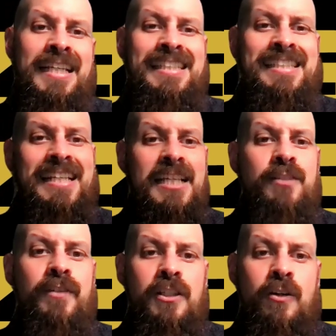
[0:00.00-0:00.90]
In today's
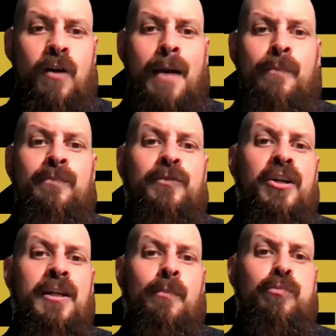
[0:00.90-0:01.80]
video, I'm
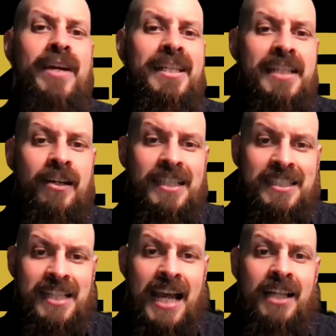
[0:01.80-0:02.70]
going to break down
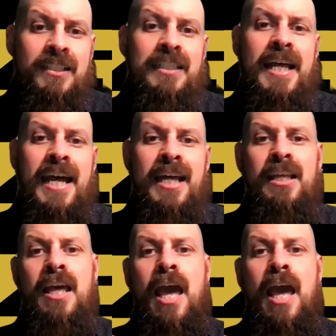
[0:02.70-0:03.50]
exactly that